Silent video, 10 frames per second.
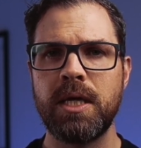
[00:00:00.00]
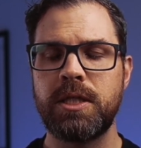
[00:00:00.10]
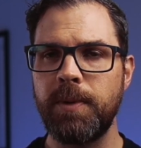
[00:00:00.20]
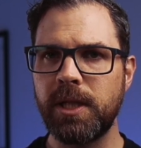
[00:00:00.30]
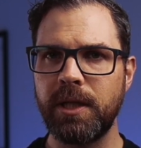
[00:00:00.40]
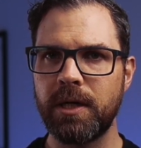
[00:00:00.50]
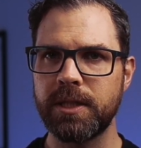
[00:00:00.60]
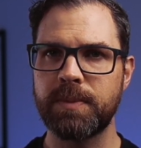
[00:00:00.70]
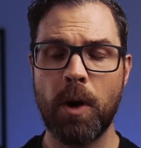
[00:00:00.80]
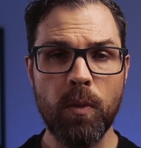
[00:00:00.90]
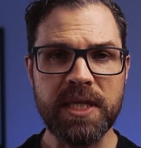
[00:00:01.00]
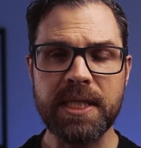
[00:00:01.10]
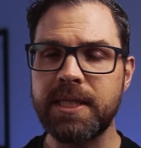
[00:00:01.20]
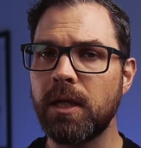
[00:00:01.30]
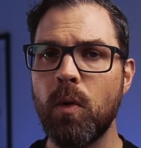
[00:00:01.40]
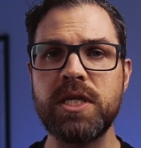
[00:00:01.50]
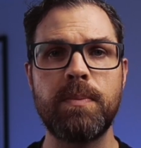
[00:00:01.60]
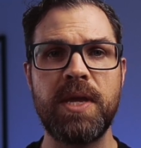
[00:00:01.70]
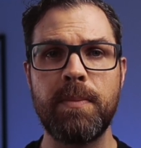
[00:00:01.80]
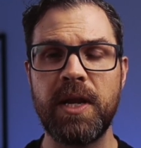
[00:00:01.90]
To be clear, SmartWings is still going to
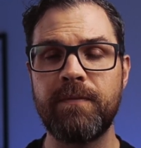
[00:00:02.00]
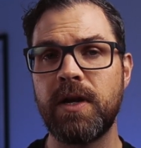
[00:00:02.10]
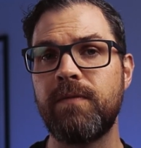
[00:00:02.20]
be a bit of an